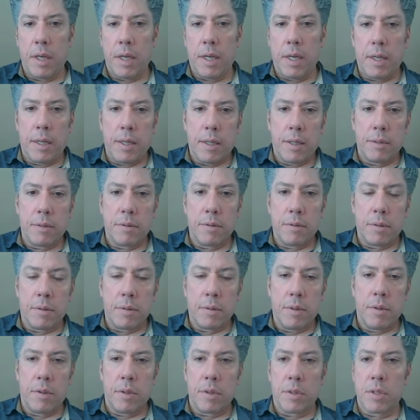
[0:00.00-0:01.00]
I'll
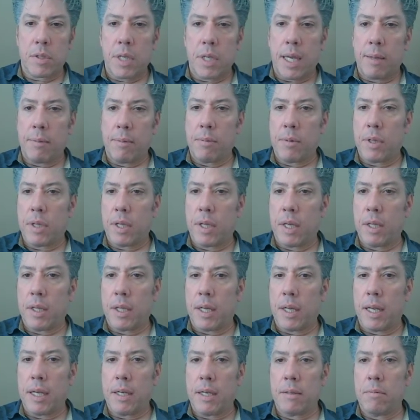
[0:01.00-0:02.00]
do the same thing
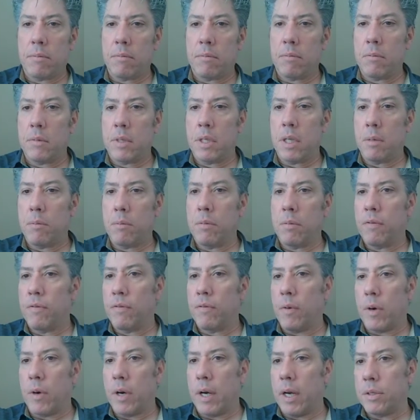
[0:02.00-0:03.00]
that I did
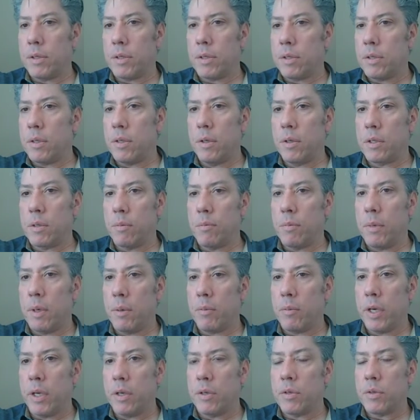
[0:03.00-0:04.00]
before. I'll just use a
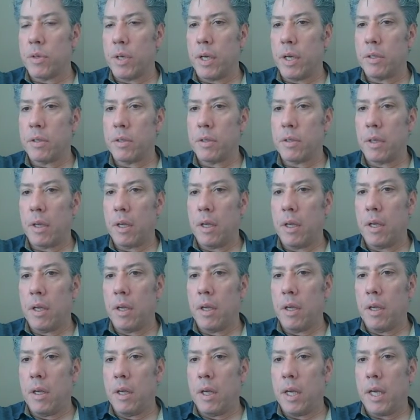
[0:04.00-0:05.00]
memory address
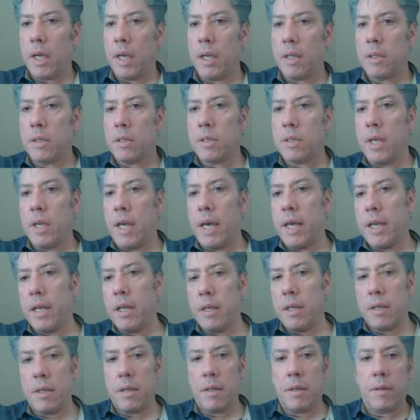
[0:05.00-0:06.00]
and set
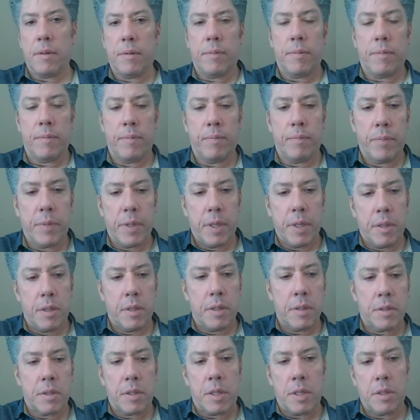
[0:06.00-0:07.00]
it.
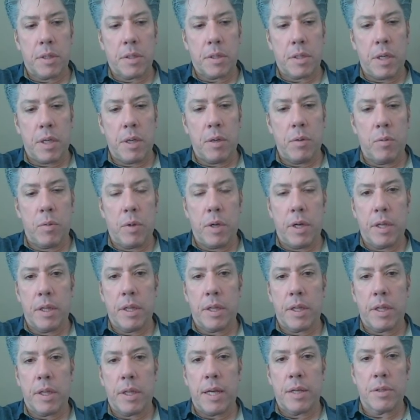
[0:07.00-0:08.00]
Let's say
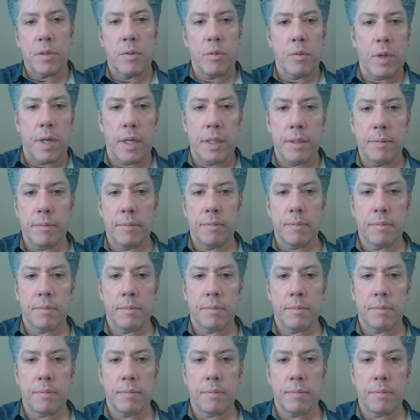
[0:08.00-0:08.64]
C1001.